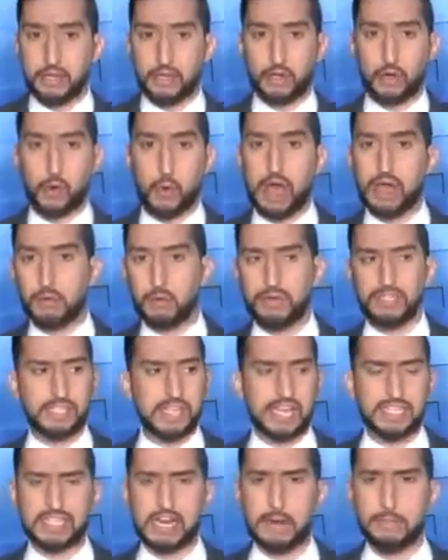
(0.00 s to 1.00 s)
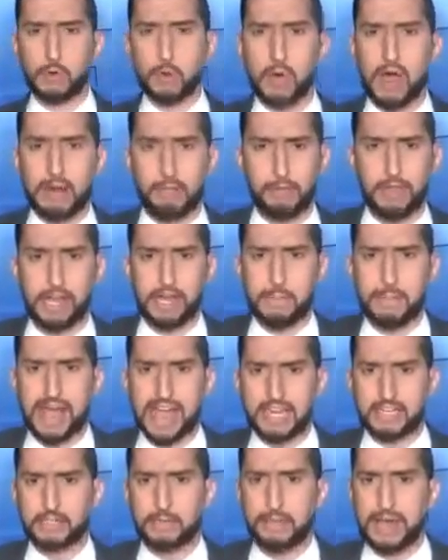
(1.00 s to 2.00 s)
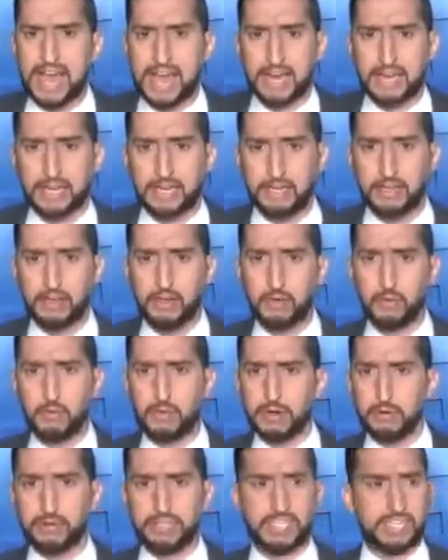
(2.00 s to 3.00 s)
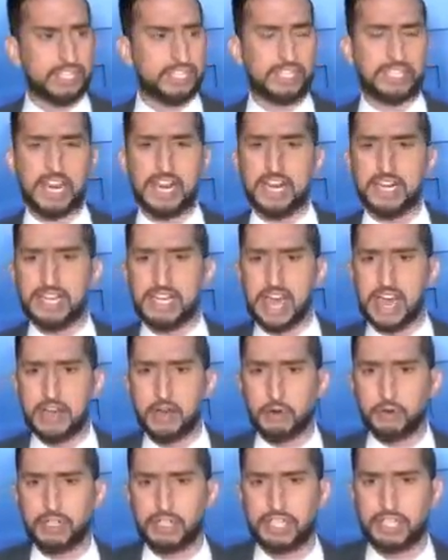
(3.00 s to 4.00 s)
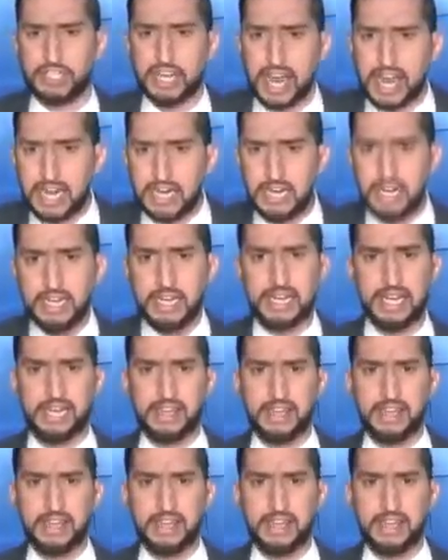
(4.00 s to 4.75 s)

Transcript: Kawhi, when's the last time Kawhi played a back-to-back? When he was at San Diego State in